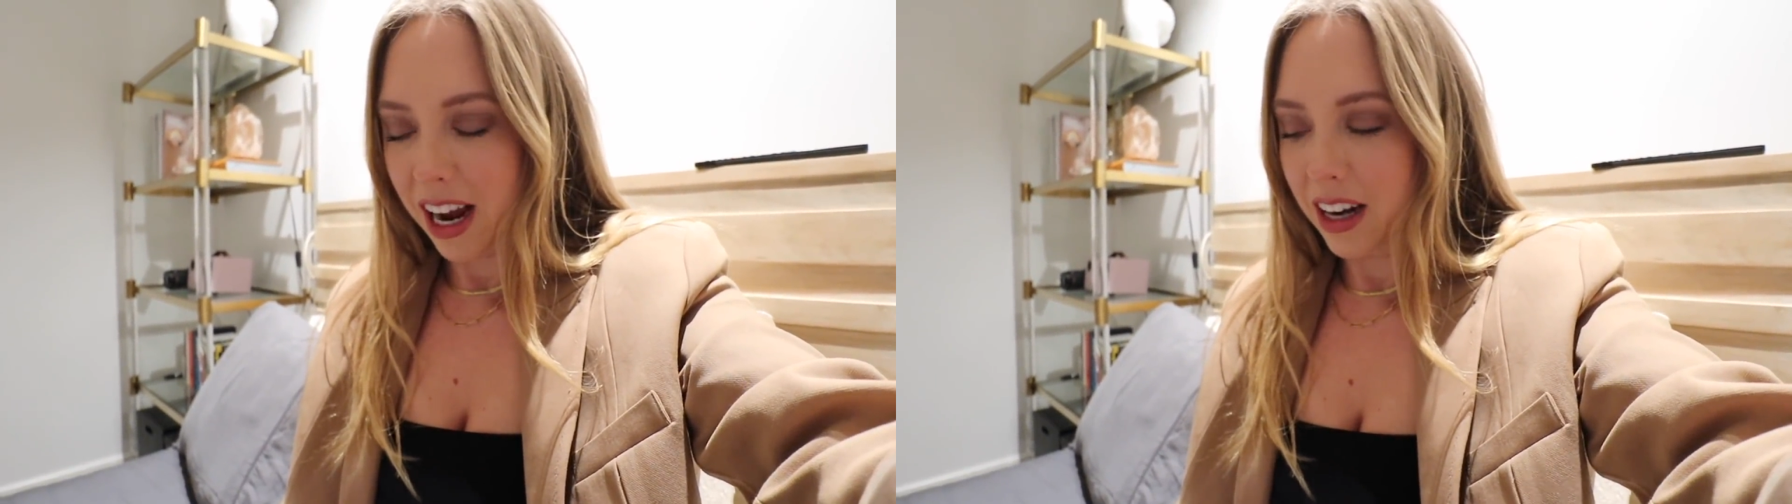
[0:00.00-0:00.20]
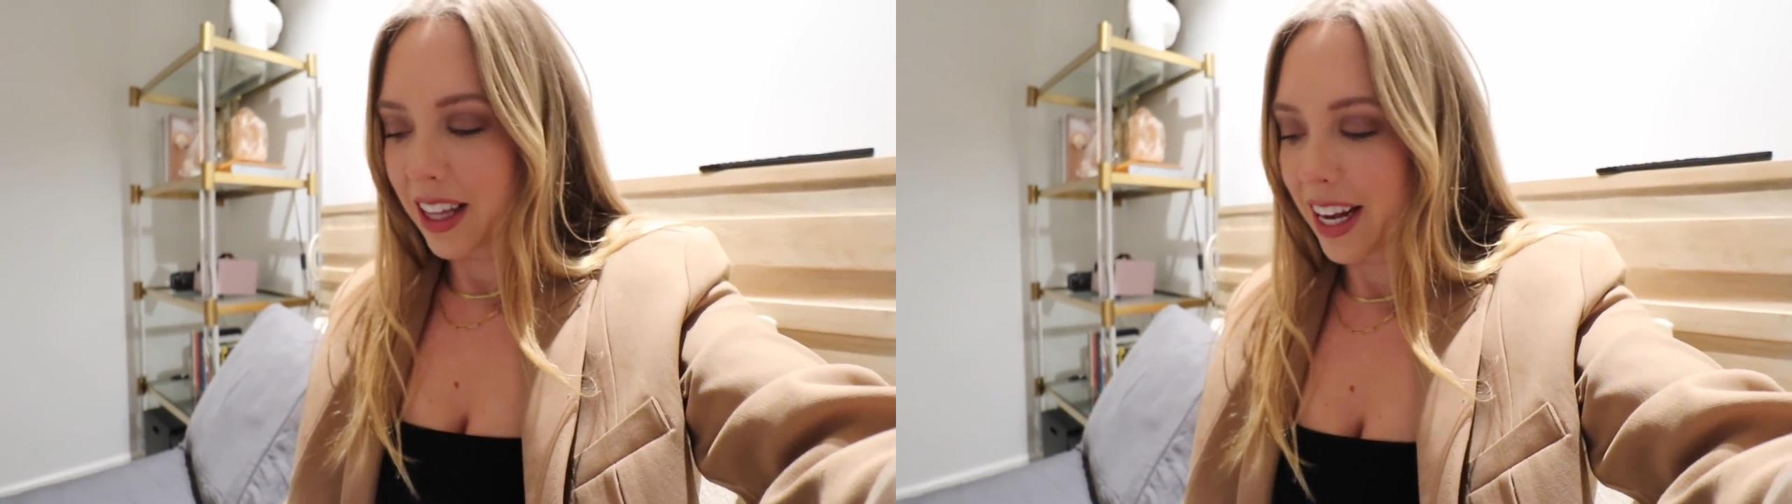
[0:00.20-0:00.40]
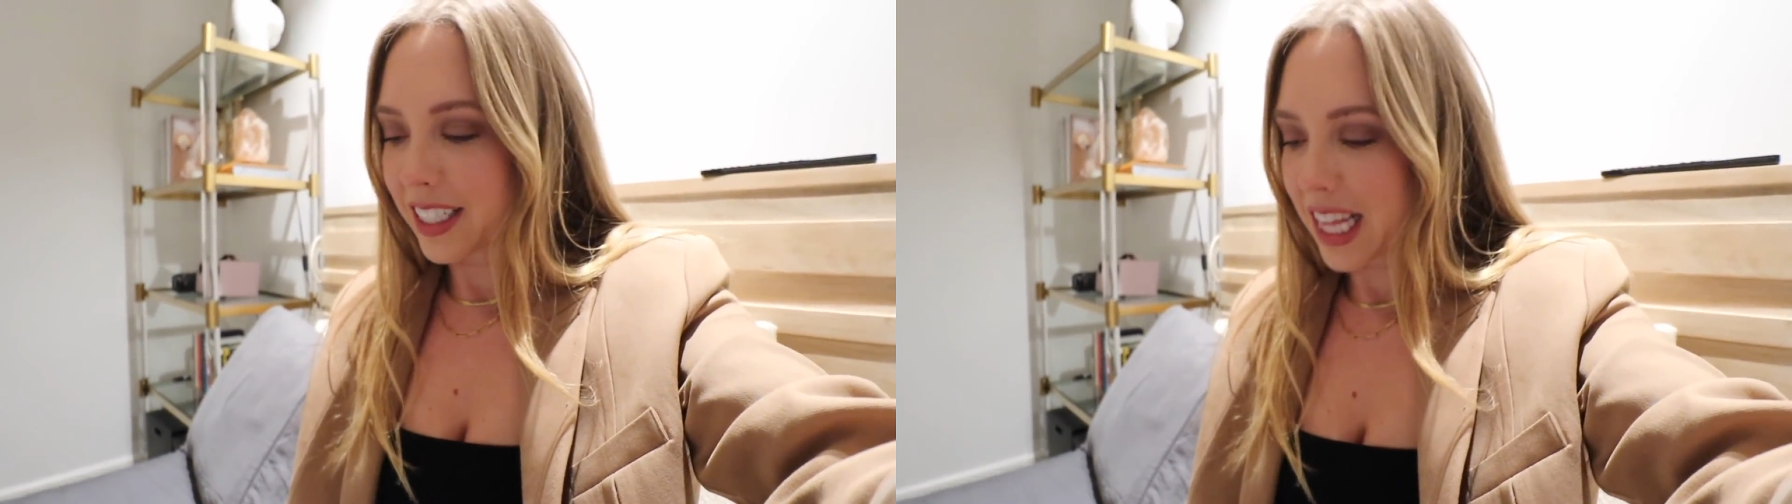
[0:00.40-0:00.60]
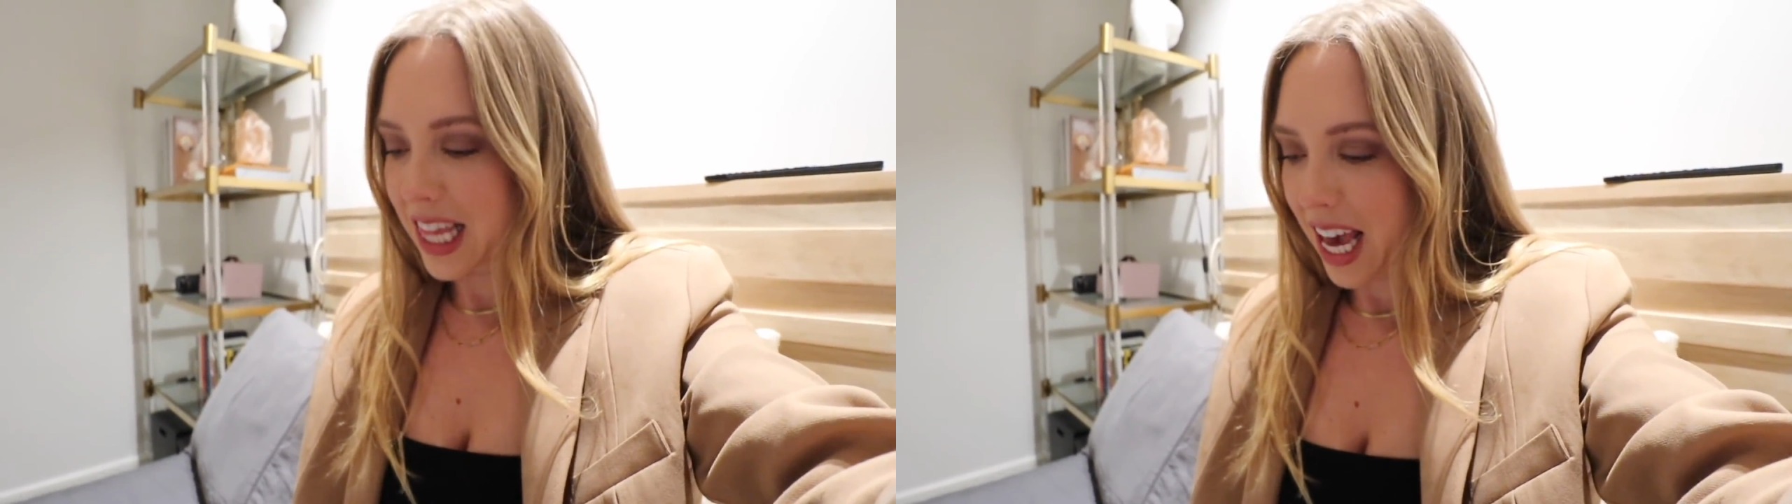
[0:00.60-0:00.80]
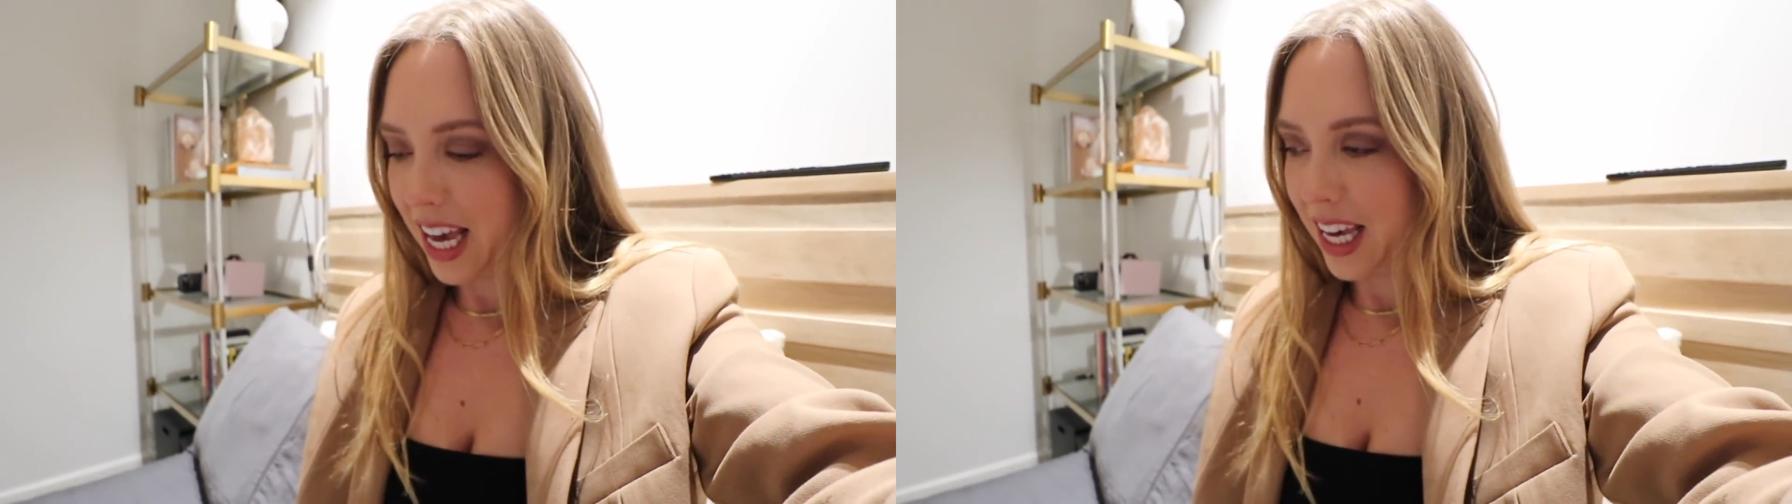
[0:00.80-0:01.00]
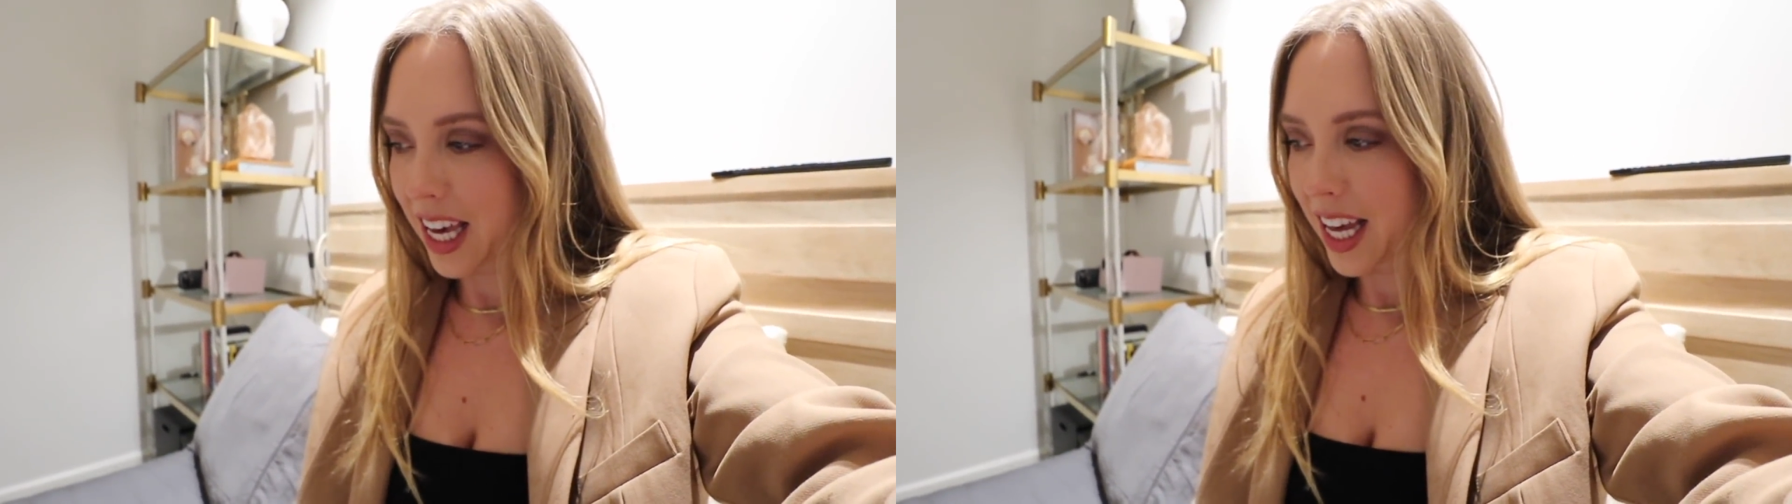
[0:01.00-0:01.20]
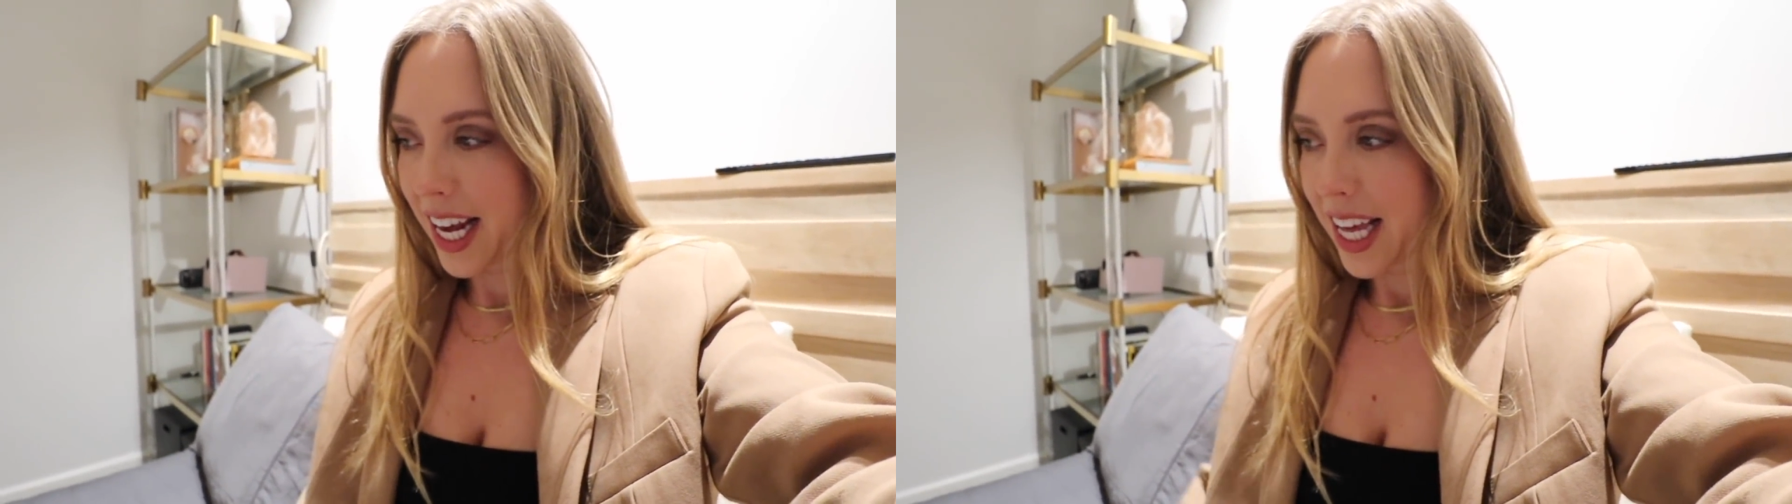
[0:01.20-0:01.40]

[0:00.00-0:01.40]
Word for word: I'd like to thank